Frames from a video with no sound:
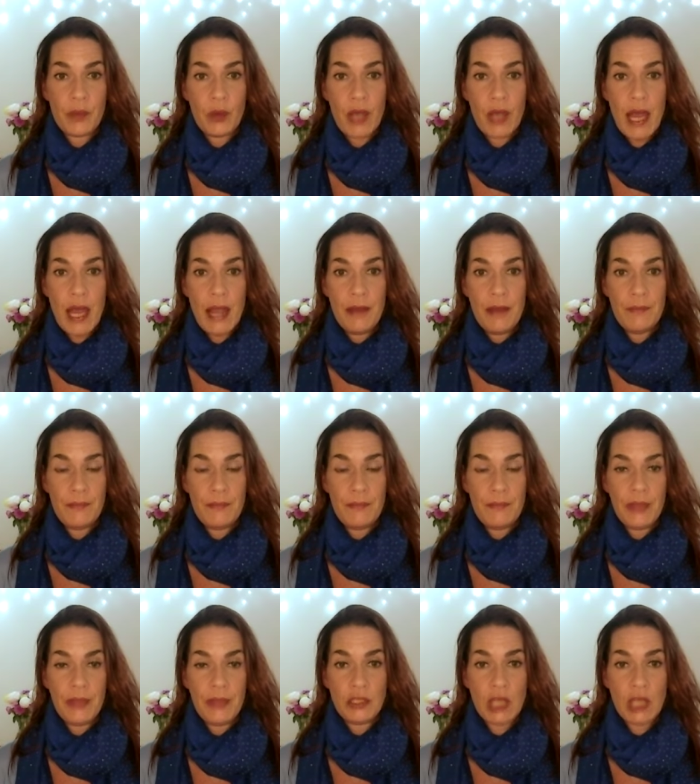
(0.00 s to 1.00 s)
Okay,
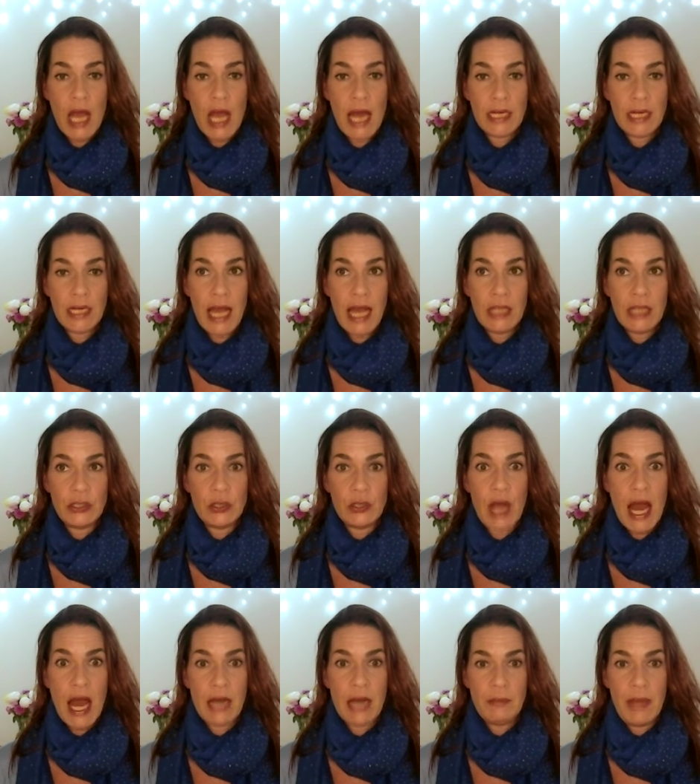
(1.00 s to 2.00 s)
let your heart guide
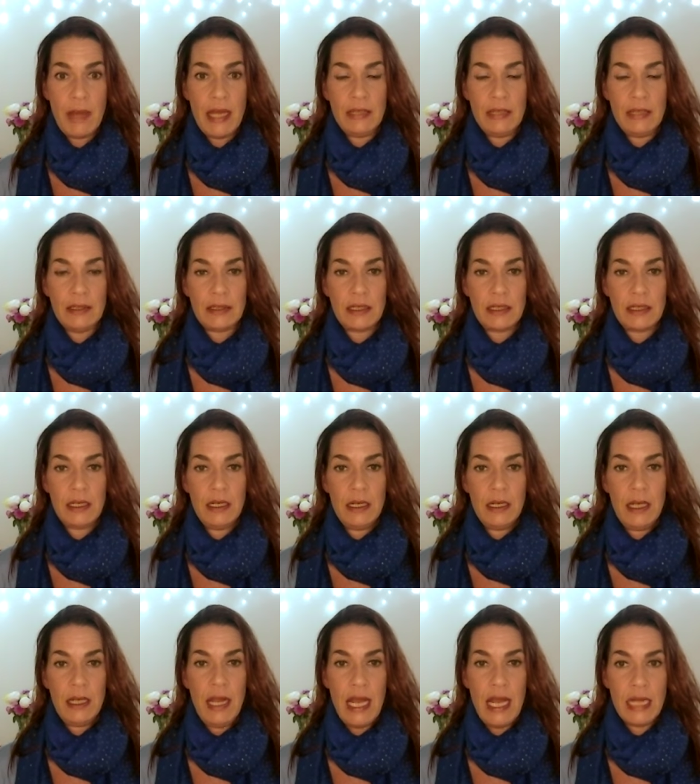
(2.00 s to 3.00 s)
you, heart based.
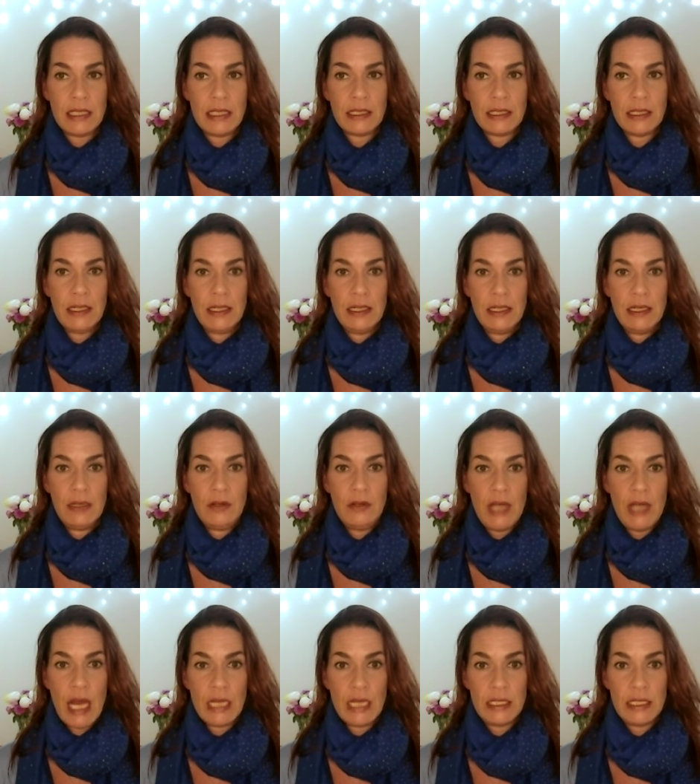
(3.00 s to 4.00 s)
Let
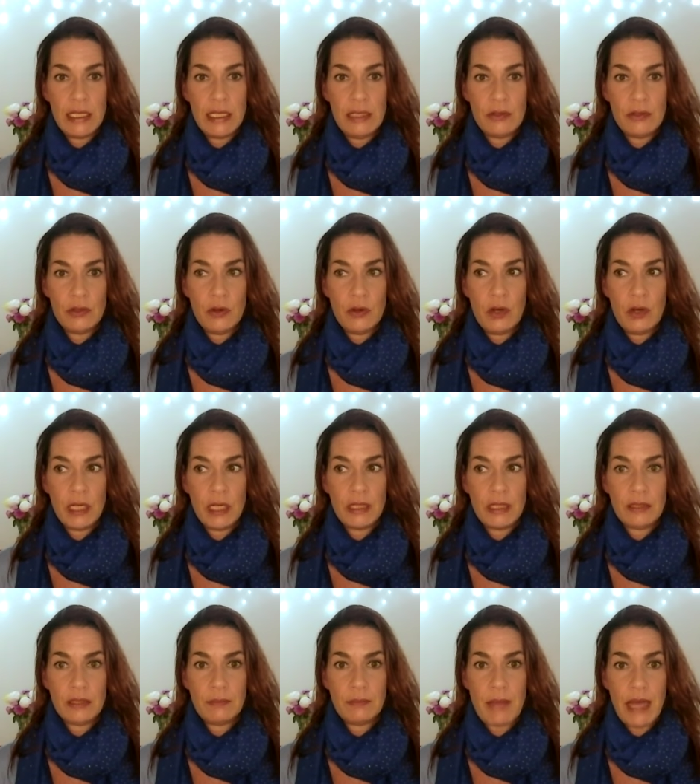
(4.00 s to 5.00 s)
realities, no longer
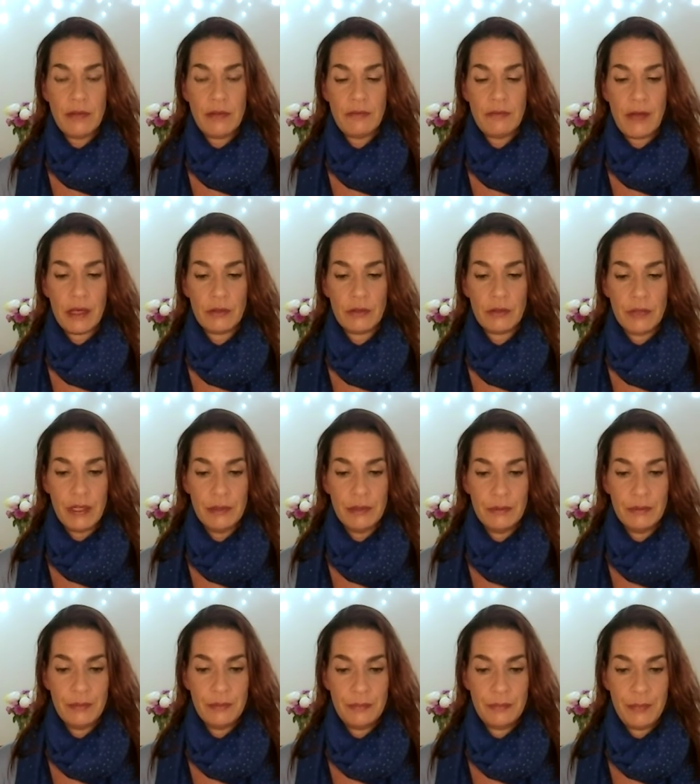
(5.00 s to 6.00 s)
just mind fuckery,
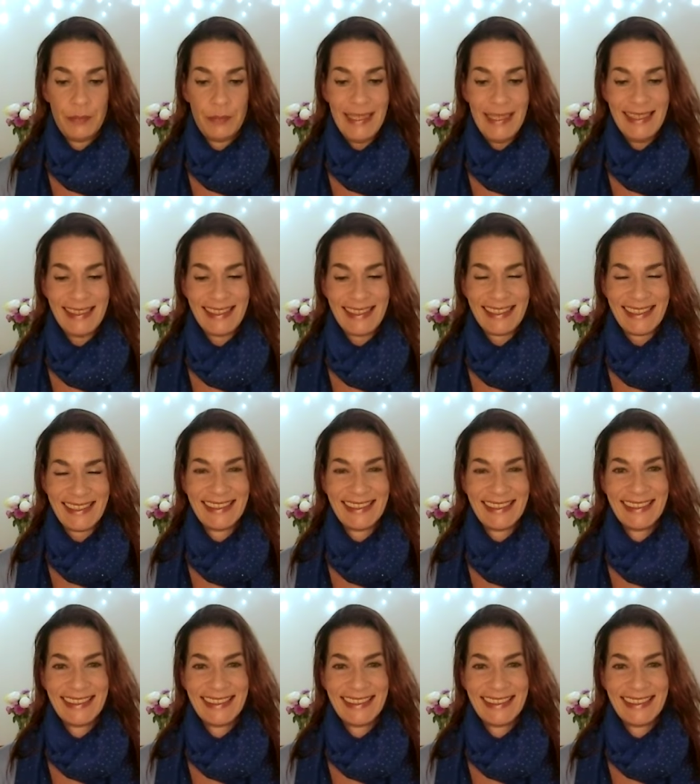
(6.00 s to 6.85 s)
please.